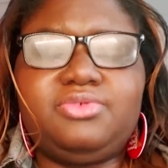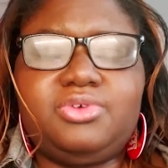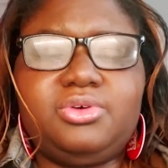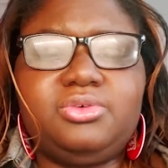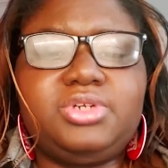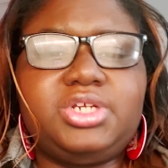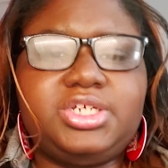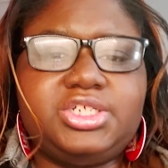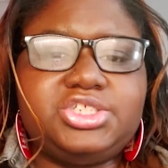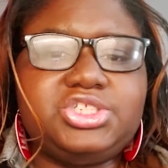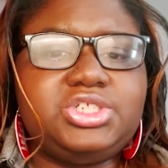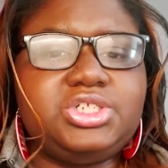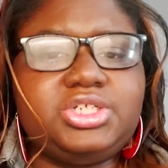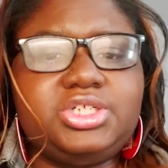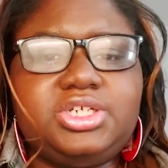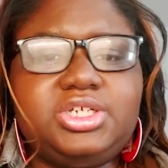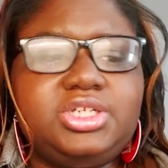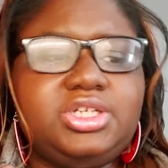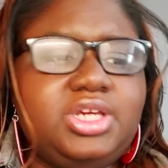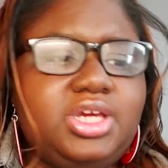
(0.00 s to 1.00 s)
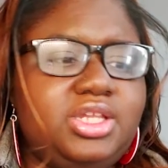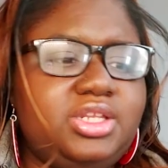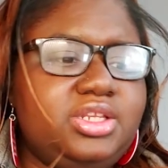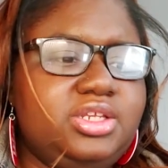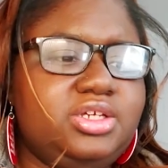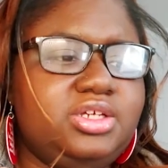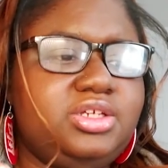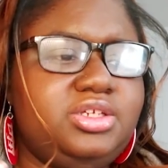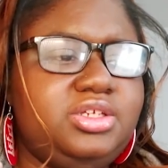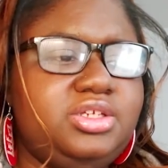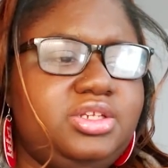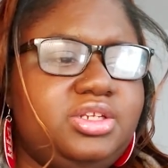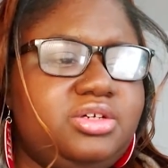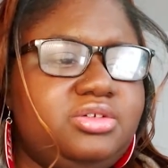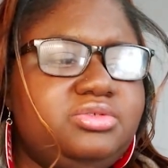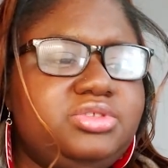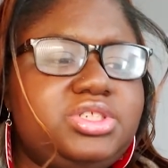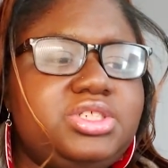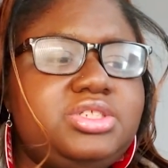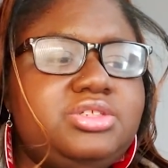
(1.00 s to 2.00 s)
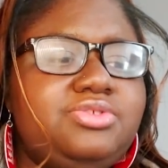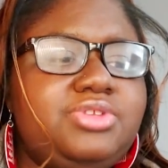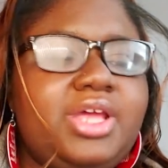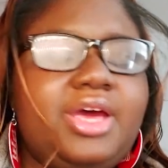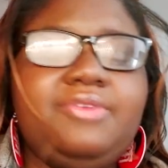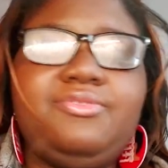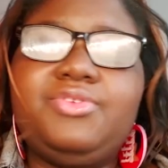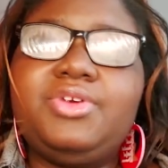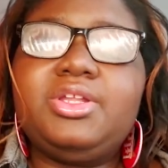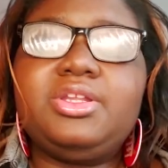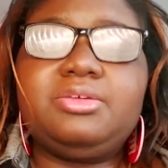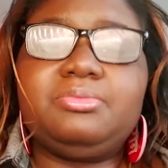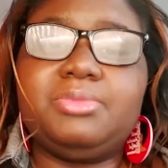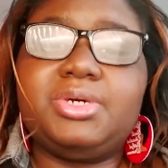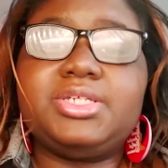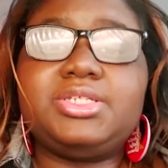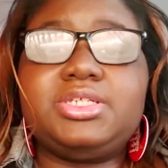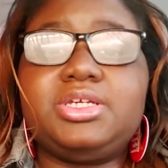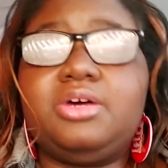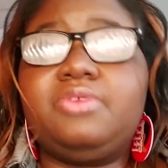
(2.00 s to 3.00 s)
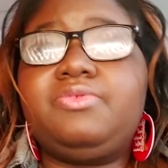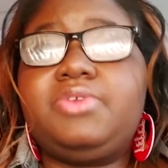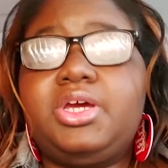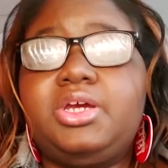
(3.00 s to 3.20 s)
throat itching and just not feeling myself,